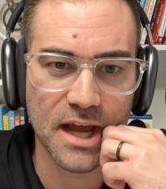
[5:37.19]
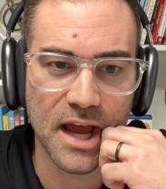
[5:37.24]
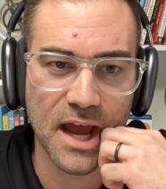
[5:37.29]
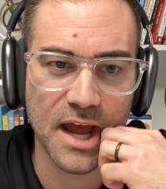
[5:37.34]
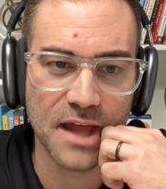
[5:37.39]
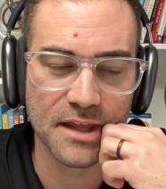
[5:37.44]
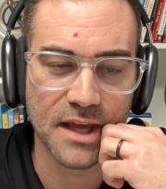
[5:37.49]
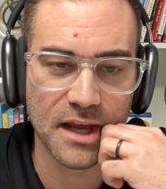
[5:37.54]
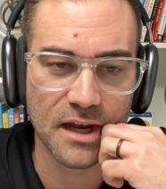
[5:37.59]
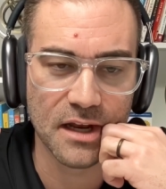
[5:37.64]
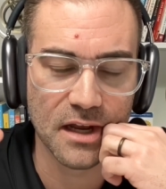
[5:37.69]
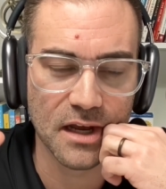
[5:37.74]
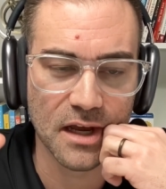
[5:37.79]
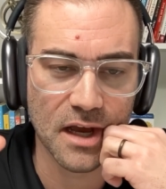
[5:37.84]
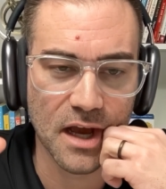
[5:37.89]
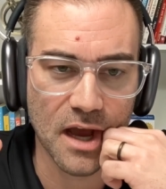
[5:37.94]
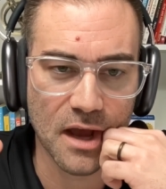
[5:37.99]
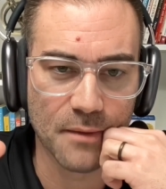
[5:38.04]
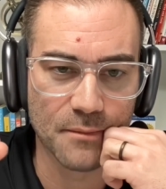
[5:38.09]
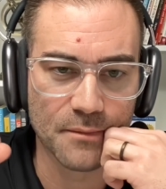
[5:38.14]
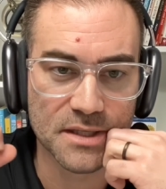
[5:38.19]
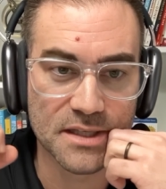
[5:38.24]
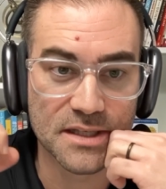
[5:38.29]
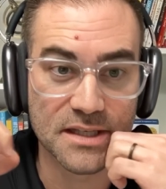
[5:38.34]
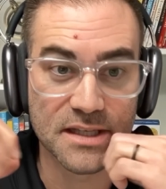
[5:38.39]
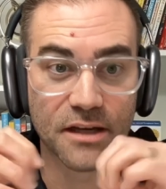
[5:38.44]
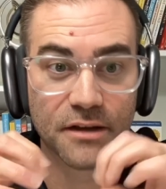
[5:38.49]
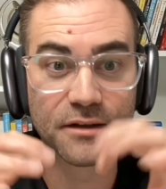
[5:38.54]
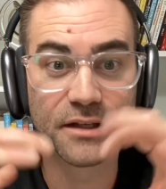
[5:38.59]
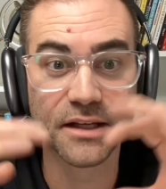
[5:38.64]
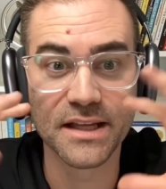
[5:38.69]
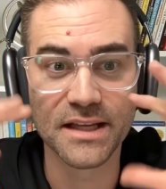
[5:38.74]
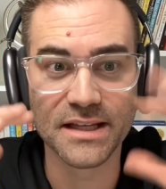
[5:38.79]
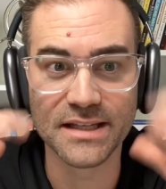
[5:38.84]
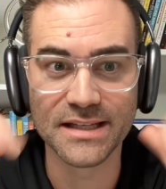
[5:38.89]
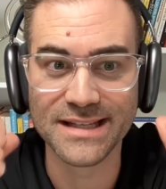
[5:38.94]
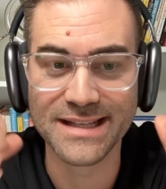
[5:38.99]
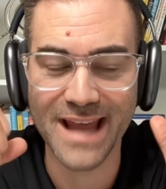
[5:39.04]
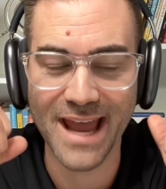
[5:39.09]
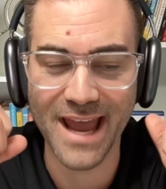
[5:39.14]
And then still to this
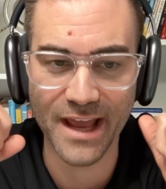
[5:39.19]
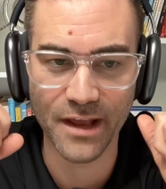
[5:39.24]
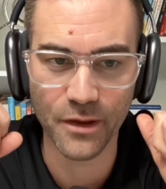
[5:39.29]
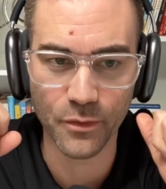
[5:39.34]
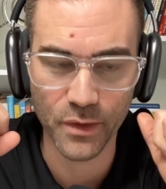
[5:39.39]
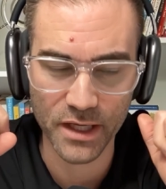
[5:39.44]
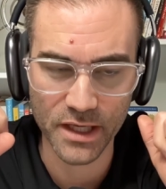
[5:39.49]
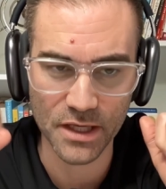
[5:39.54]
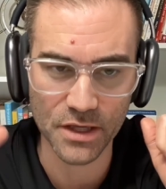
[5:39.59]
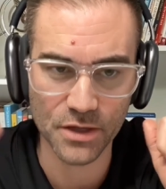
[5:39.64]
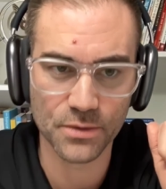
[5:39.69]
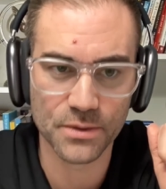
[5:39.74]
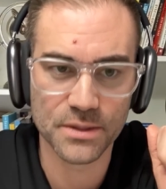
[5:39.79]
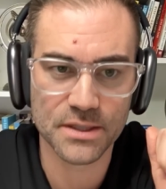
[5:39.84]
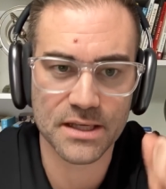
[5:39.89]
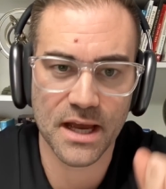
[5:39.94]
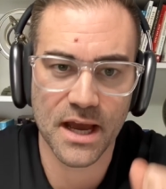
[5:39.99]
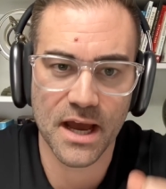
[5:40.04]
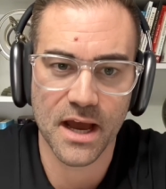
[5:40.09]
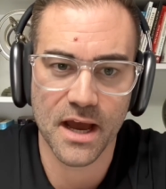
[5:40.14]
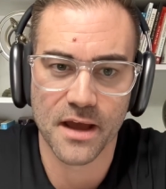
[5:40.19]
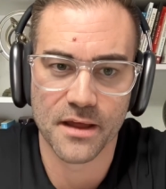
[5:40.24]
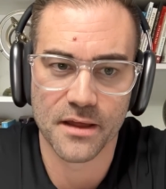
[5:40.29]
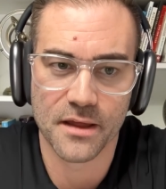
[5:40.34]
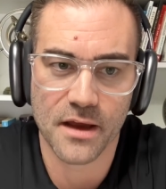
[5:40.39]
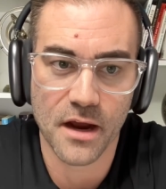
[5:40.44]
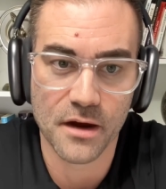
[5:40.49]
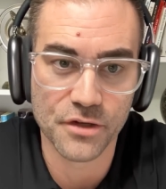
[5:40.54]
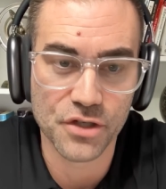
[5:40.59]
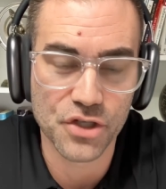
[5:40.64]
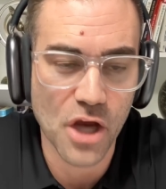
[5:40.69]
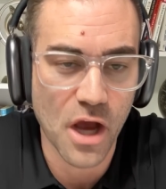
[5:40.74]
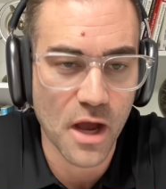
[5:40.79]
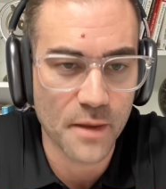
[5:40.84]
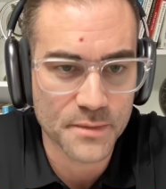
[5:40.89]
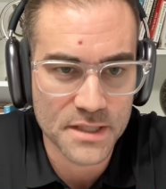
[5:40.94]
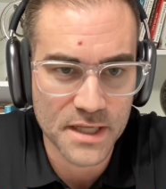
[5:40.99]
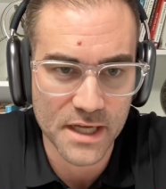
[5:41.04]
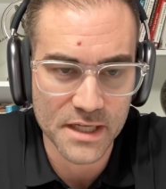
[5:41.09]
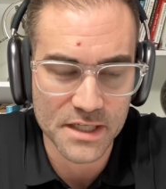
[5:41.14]
day, we use our job
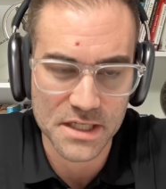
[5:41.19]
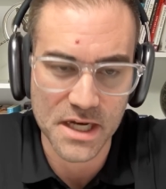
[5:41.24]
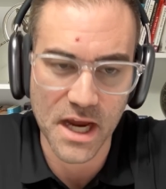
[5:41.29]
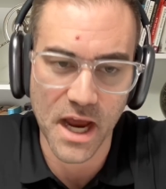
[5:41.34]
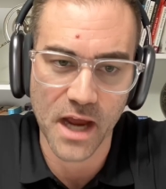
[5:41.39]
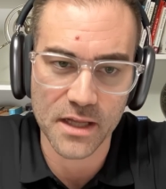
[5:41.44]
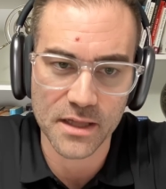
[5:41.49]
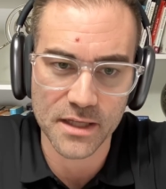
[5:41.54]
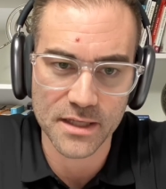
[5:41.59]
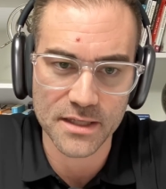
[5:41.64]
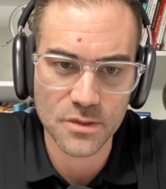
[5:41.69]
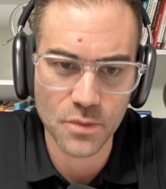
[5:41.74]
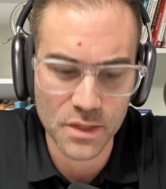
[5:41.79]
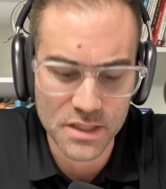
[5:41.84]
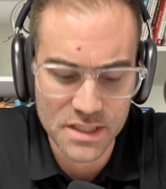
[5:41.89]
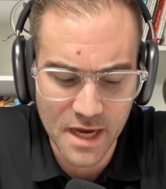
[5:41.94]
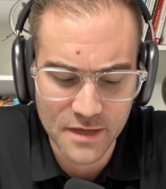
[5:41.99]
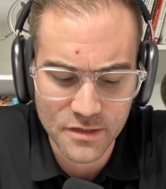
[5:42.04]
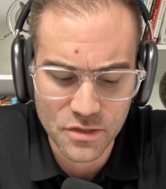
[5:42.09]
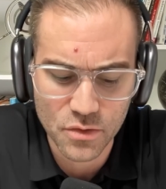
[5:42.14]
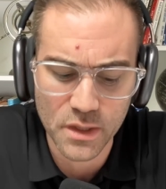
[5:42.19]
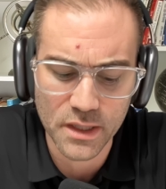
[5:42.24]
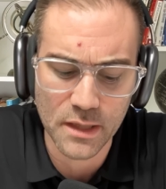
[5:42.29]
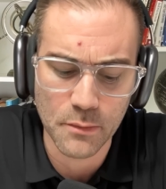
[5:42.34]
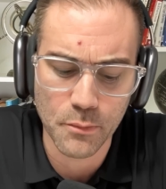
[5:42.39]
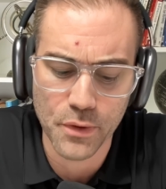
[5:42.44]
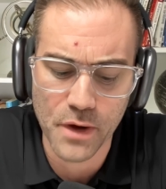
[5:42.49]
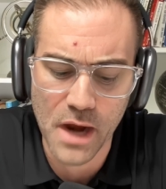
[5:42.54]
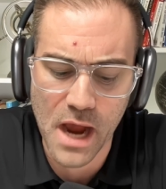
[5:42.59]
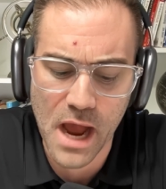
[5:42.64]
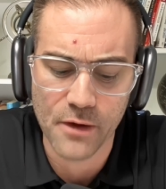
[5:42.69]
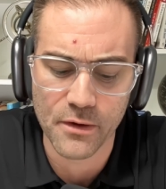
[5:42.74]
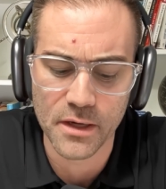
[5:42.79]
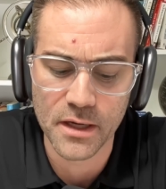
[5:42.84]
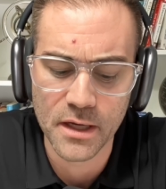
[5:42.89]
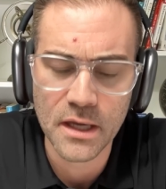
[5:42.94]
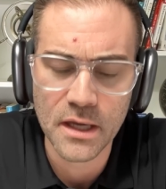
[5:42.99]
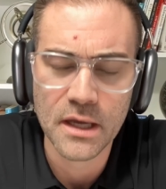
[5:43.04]
site checklist, which I was really proud.